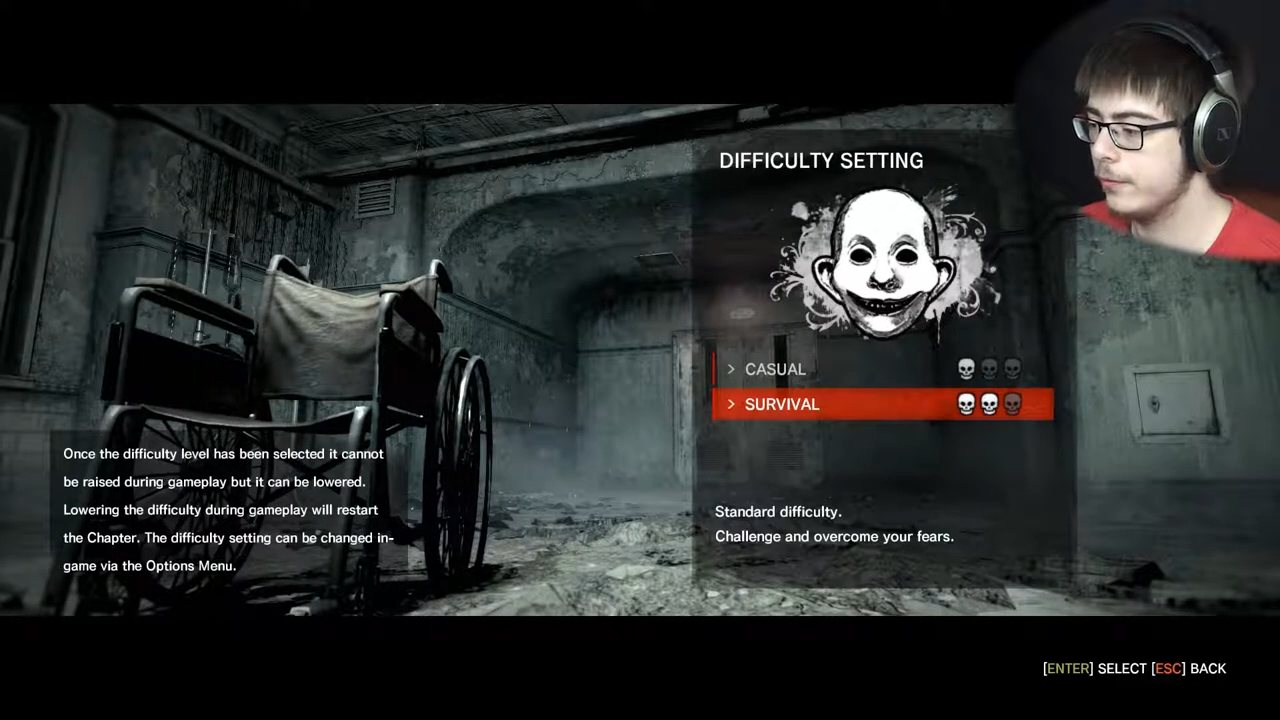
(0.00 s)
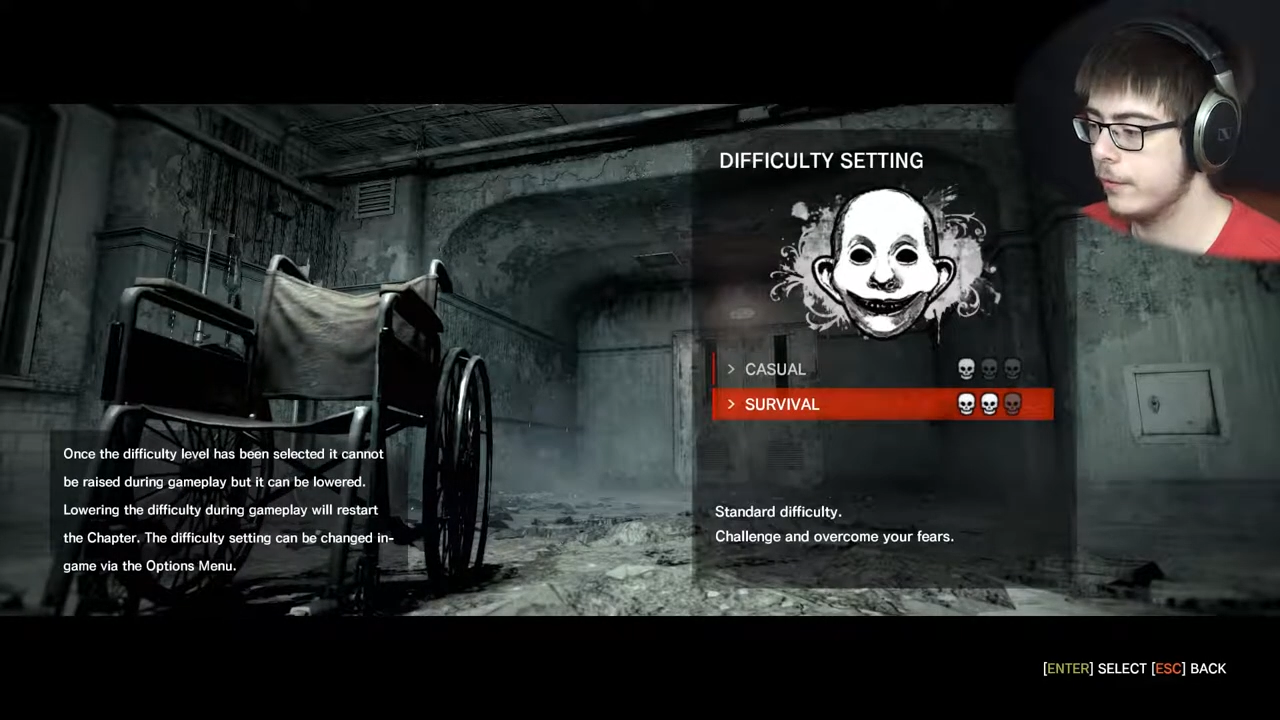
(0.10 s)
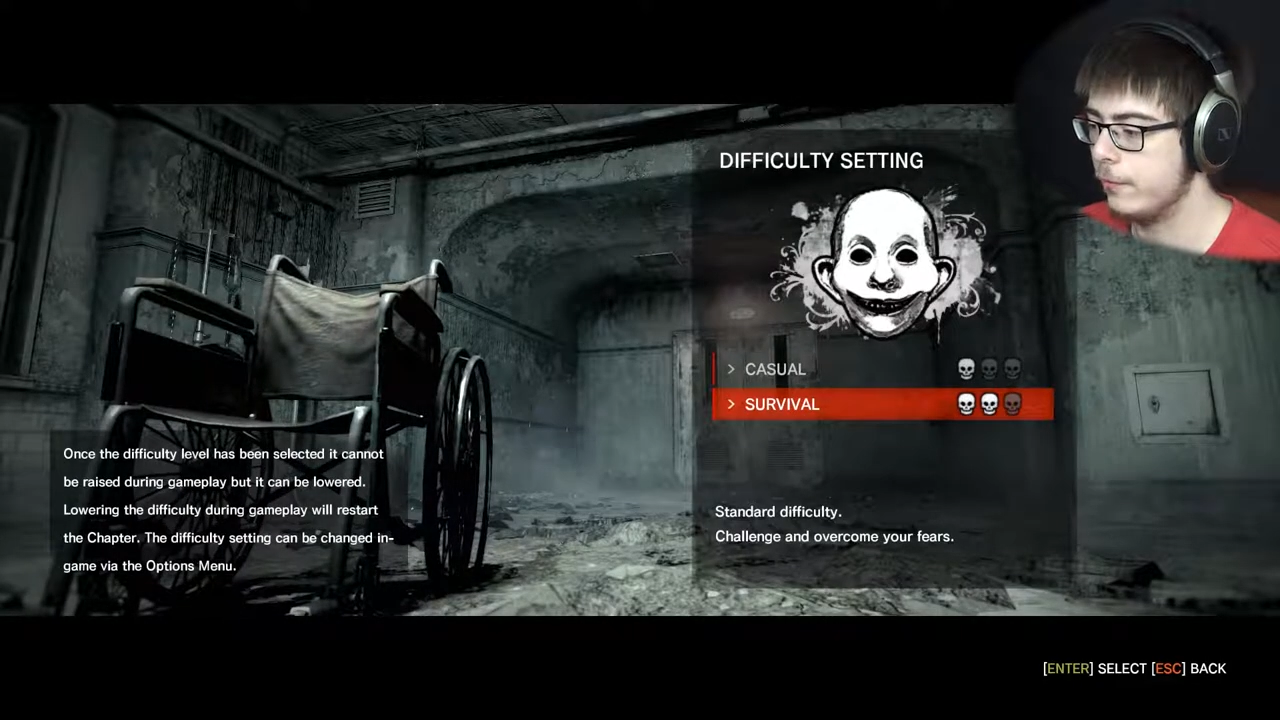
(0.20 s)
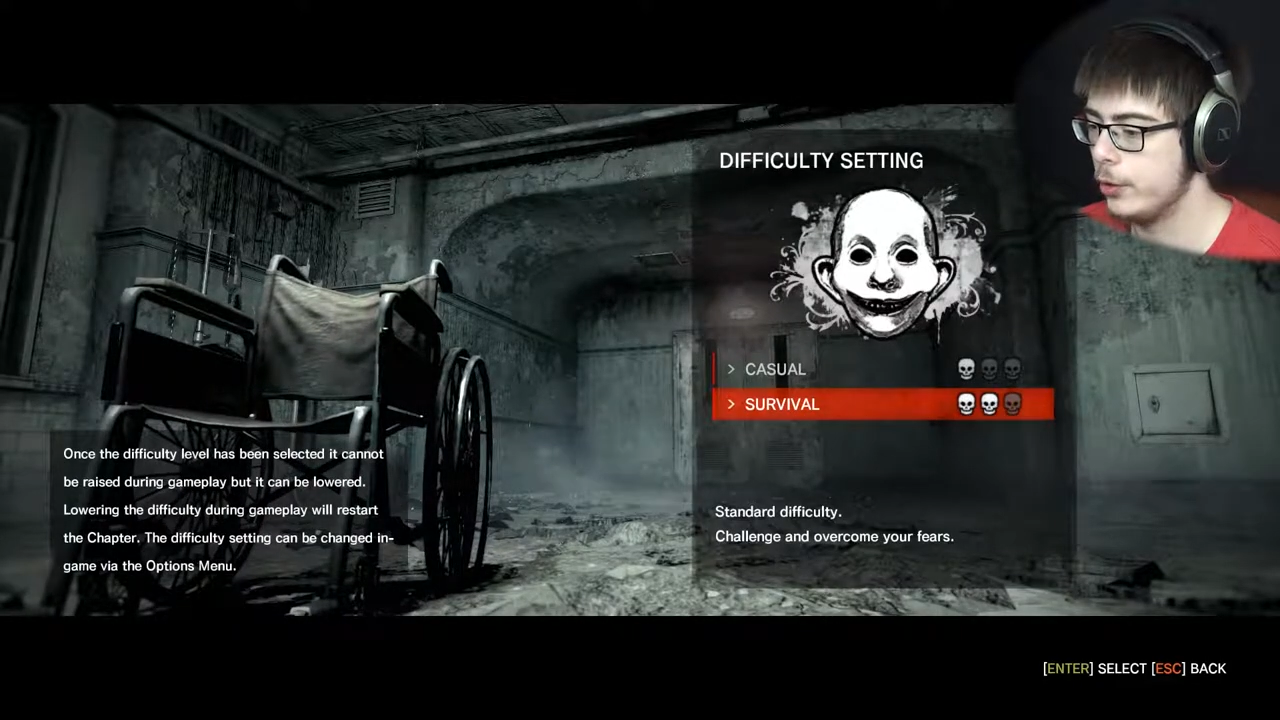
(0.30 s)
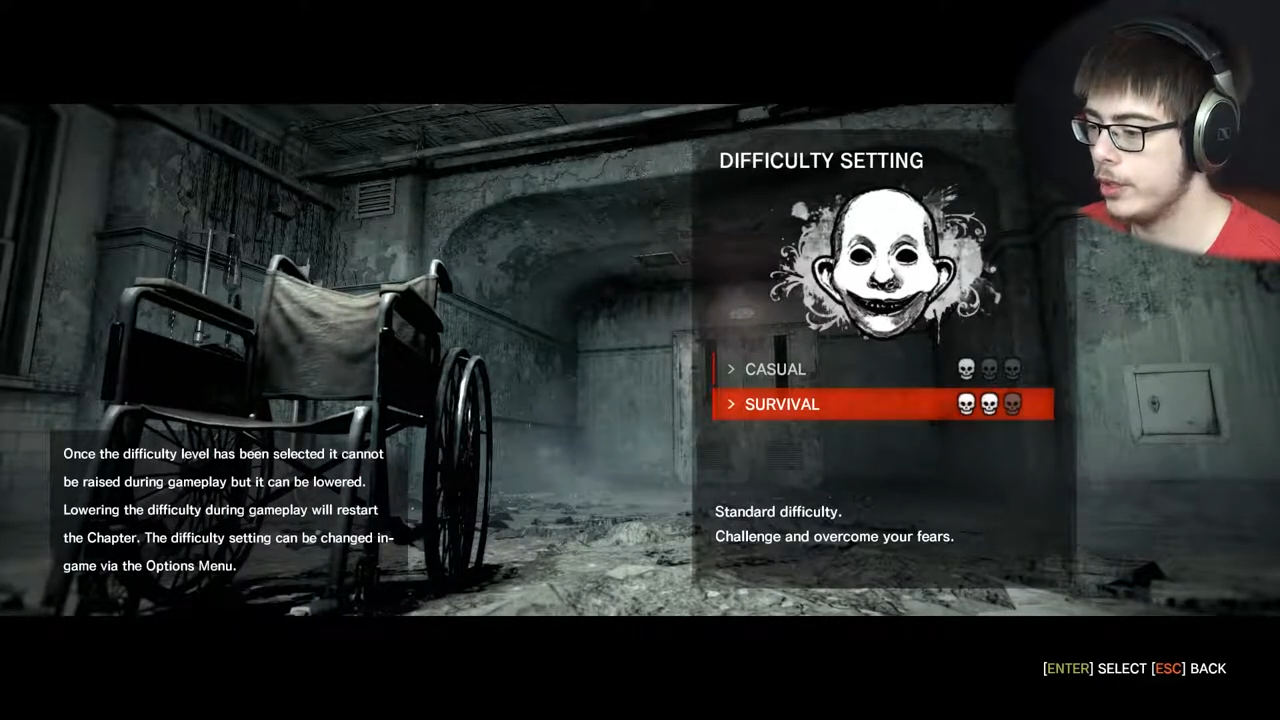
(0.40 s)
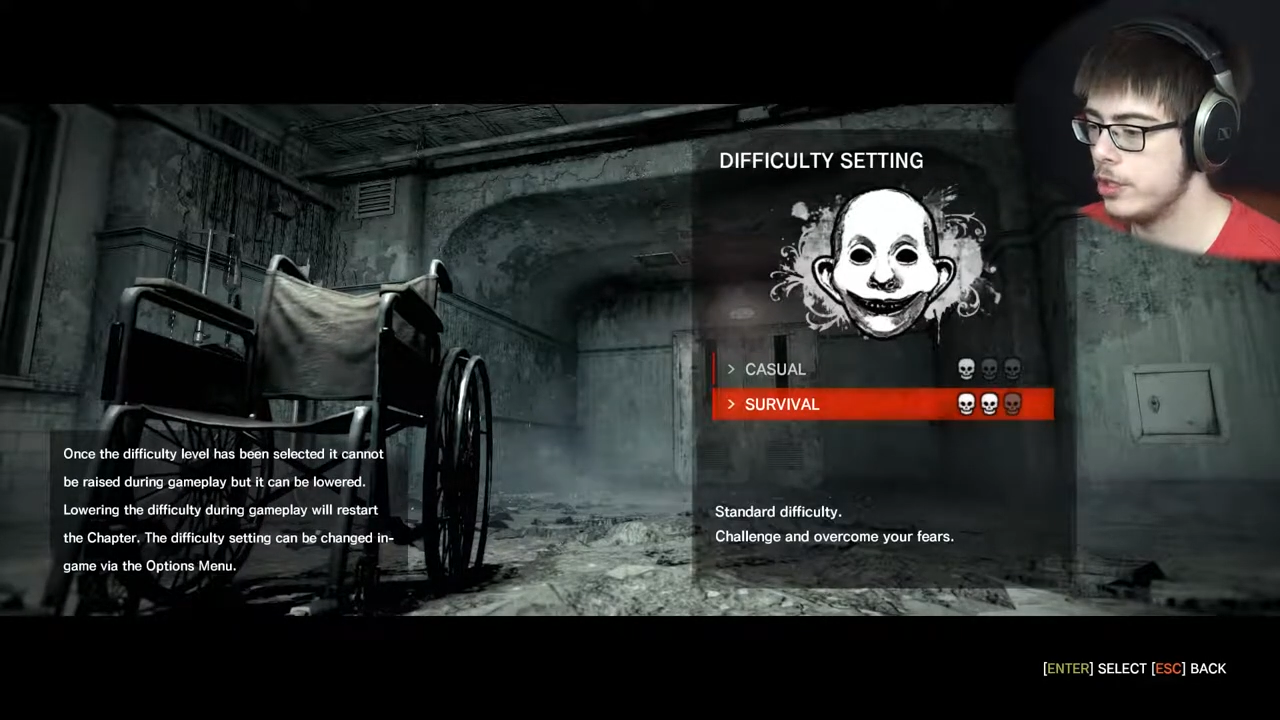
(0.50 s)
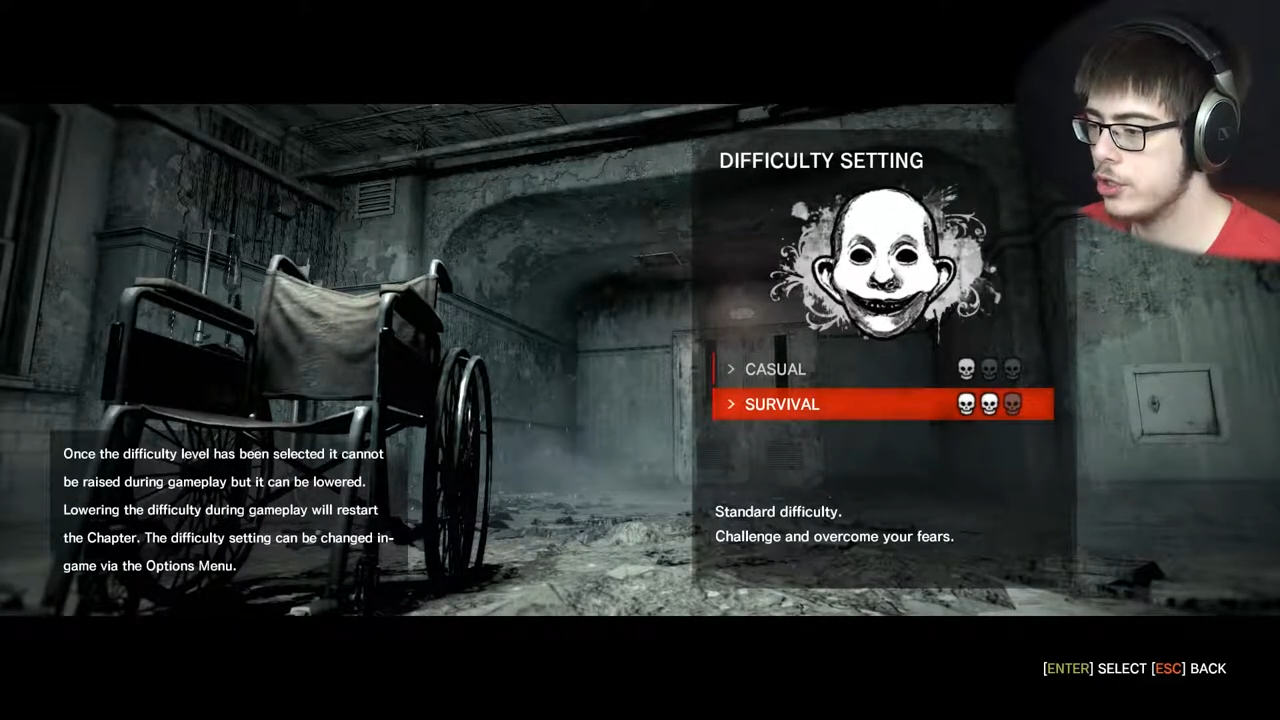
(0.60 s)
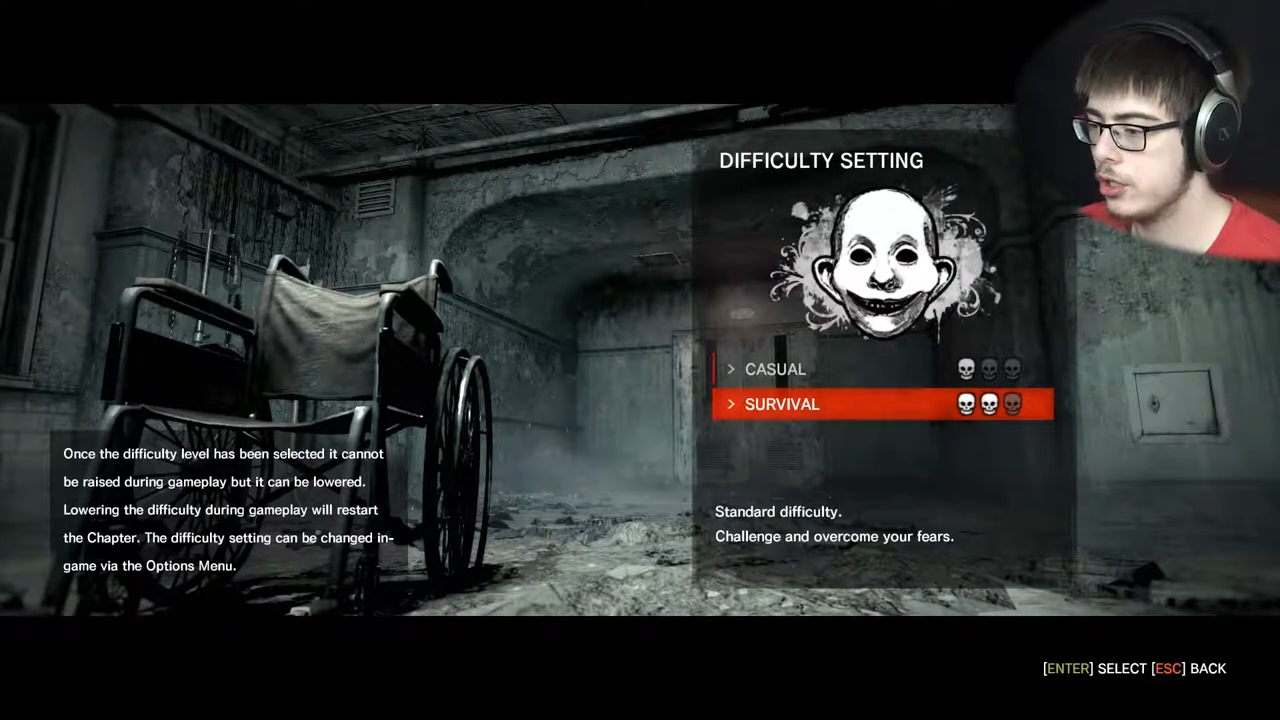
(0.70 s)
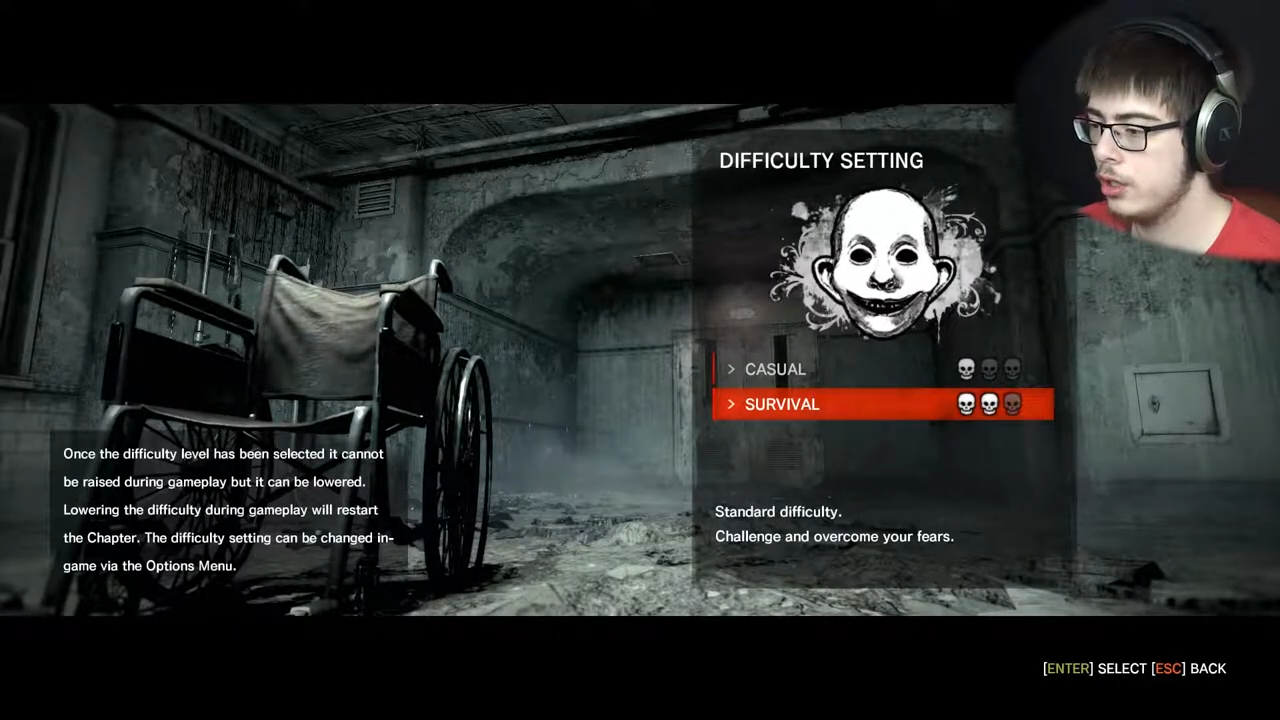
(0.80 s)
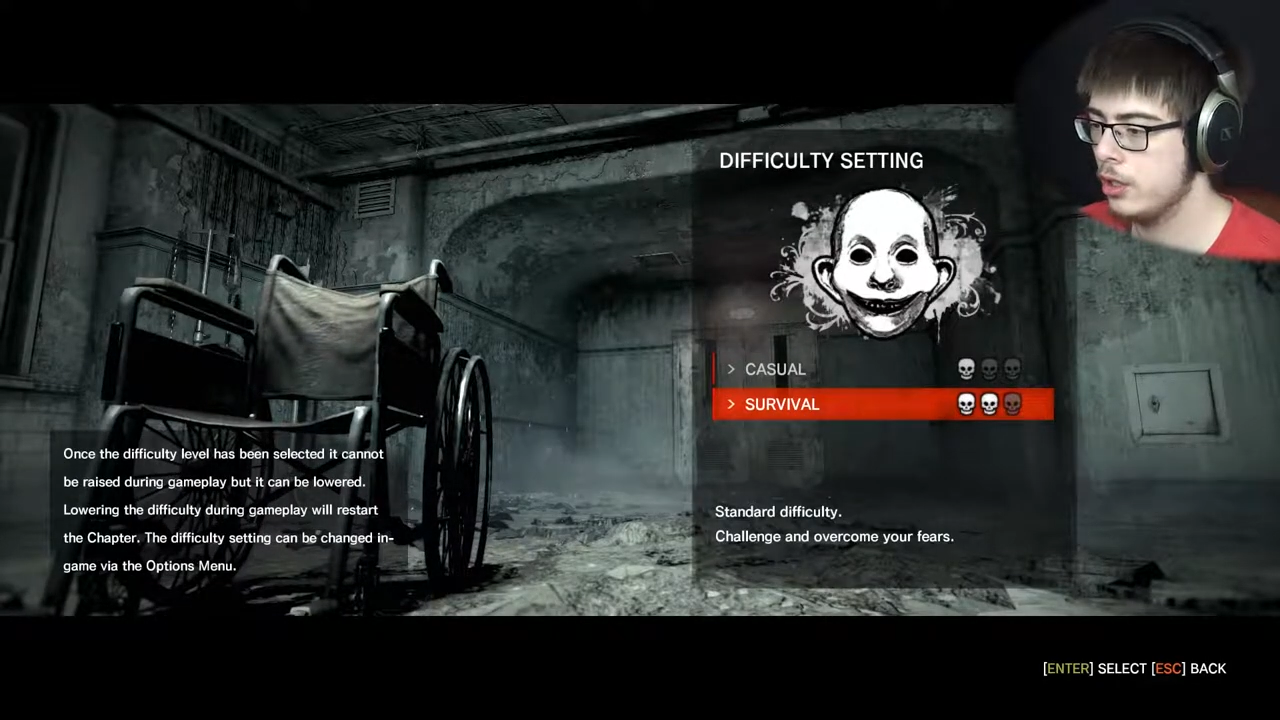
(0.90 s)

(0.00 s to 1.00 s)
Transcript: the footage.